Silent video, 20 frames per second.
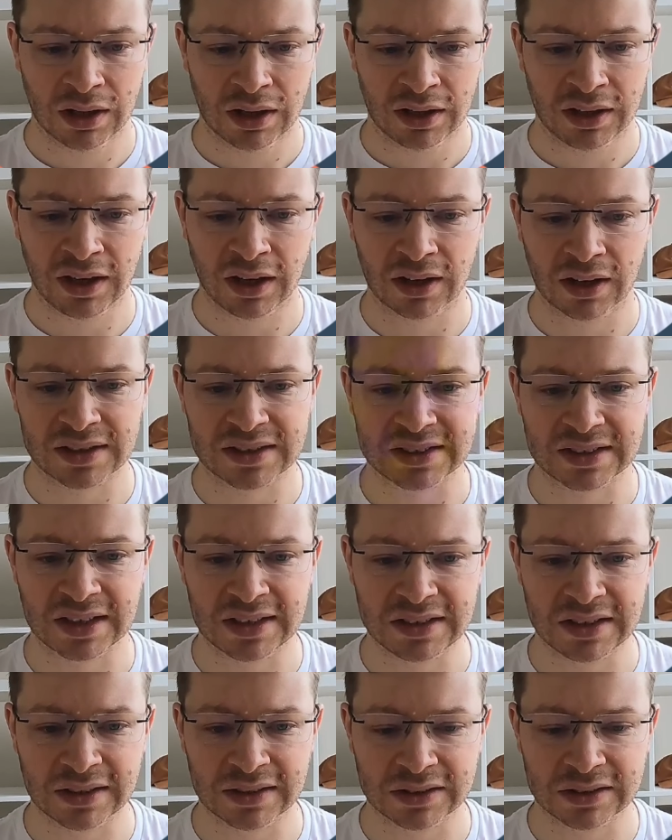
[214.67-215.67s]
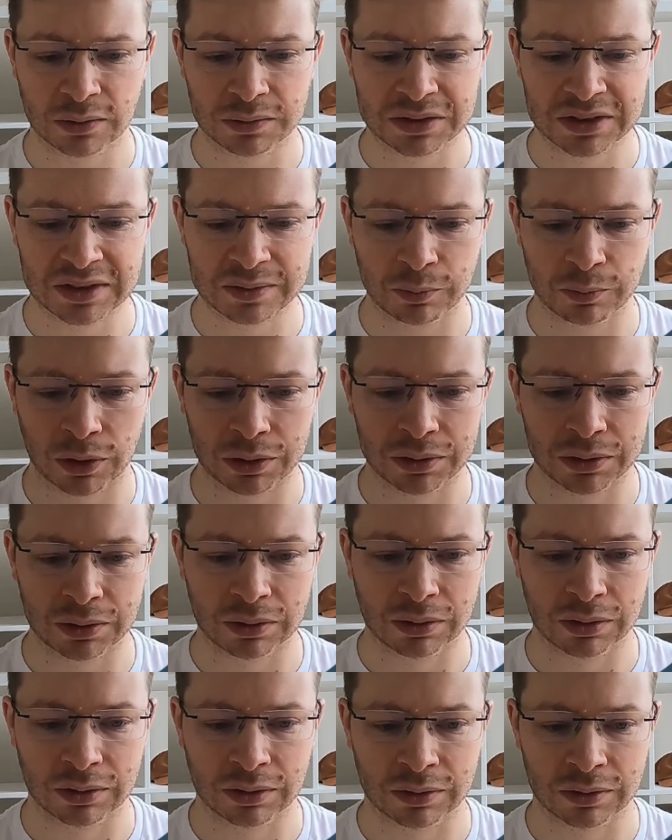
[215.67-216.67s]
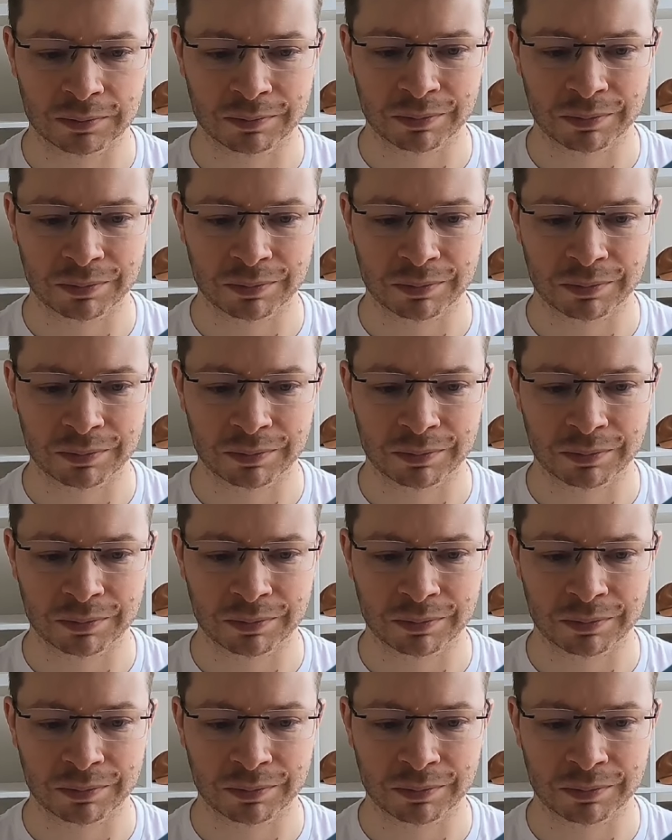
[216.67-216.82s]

Here are settings of this module.